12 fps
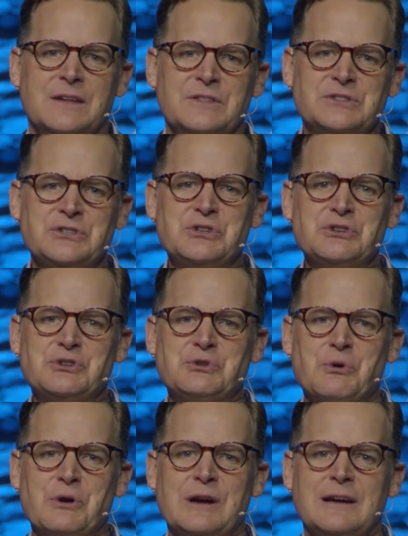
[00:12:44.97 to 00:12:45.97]
This is the
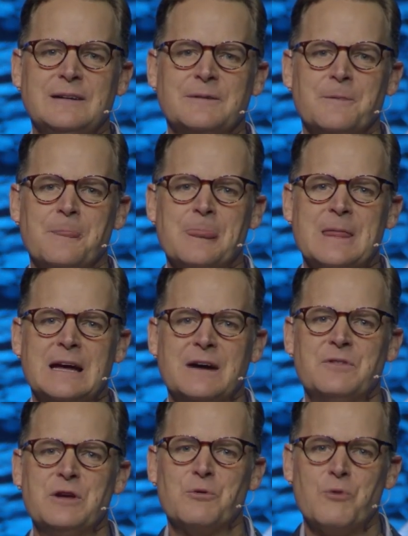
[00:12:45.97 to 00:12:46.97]
story
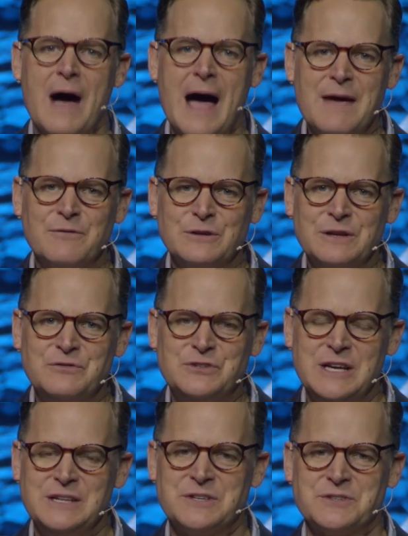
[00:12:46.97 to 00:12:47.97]
of the arrival of
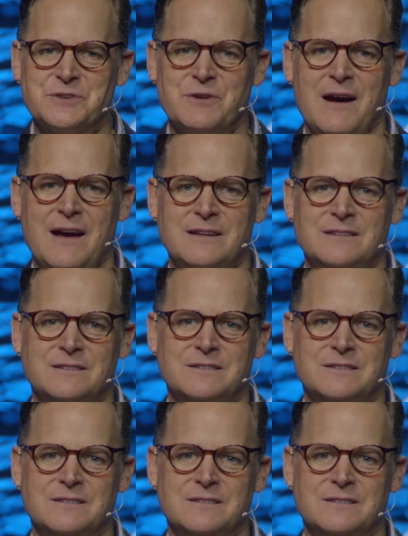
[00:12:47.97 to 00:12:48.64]
Jesus Christ.